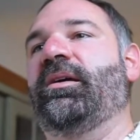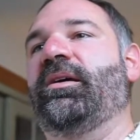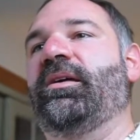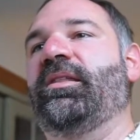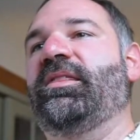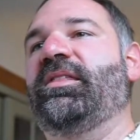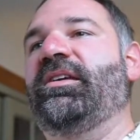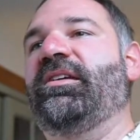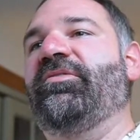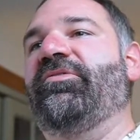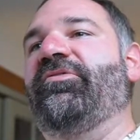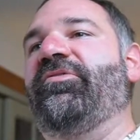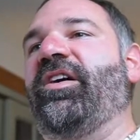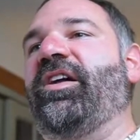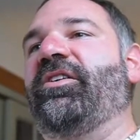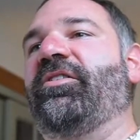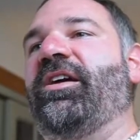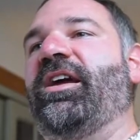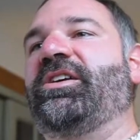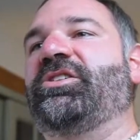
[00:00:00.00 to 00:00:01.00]
The
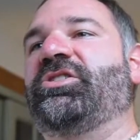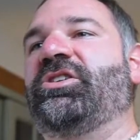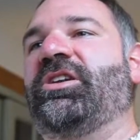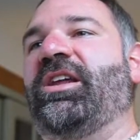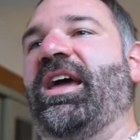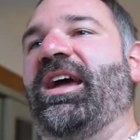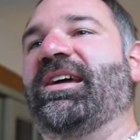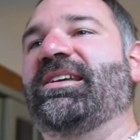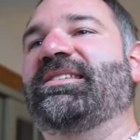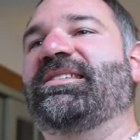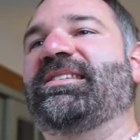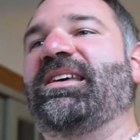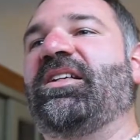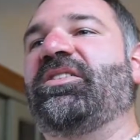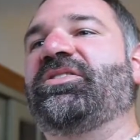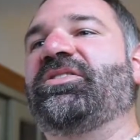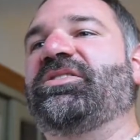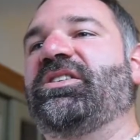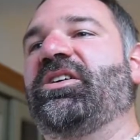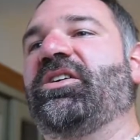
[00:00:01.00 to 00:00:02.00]
Federation
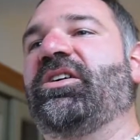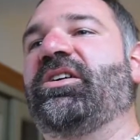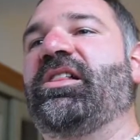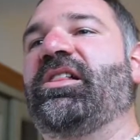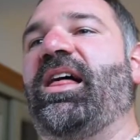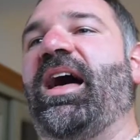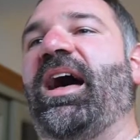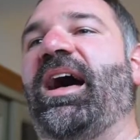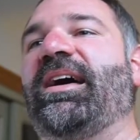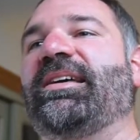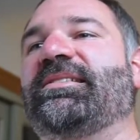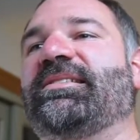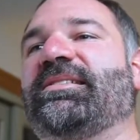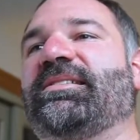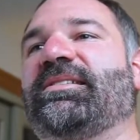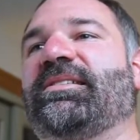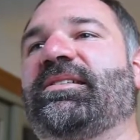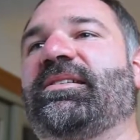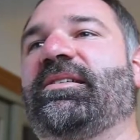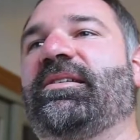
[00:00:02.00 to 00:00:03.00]
Excelsior
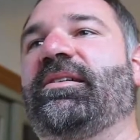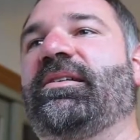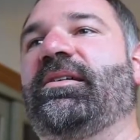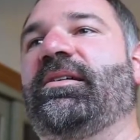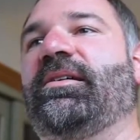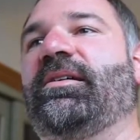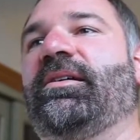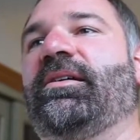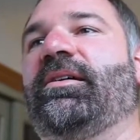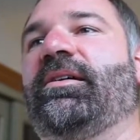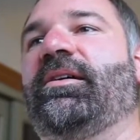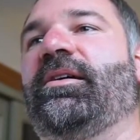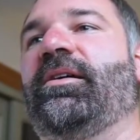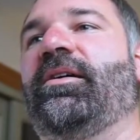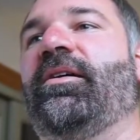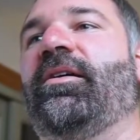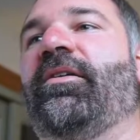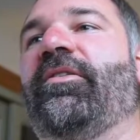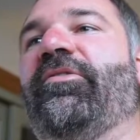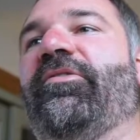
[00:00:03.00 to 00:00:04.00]
class.
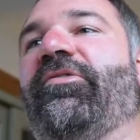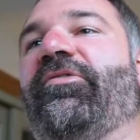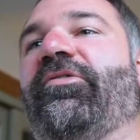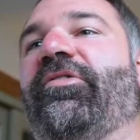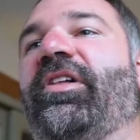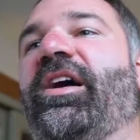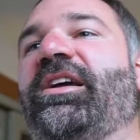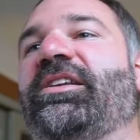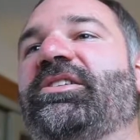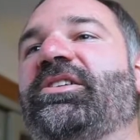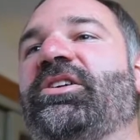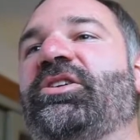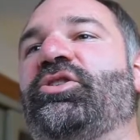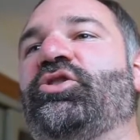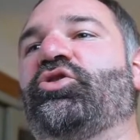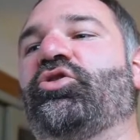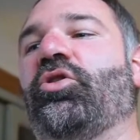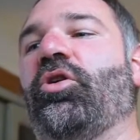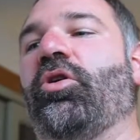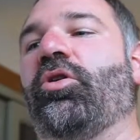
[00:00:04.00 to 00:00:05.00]
Flight
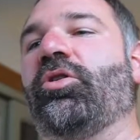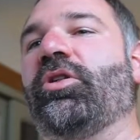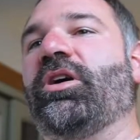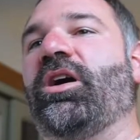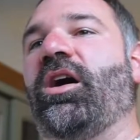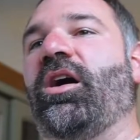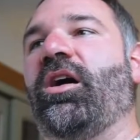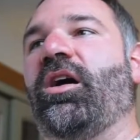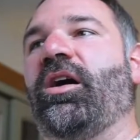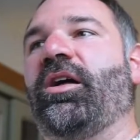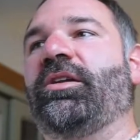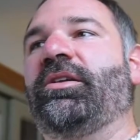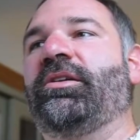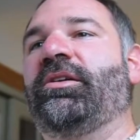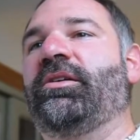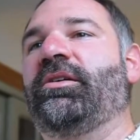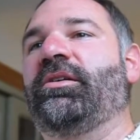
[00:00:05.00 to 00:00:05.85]
Control Con.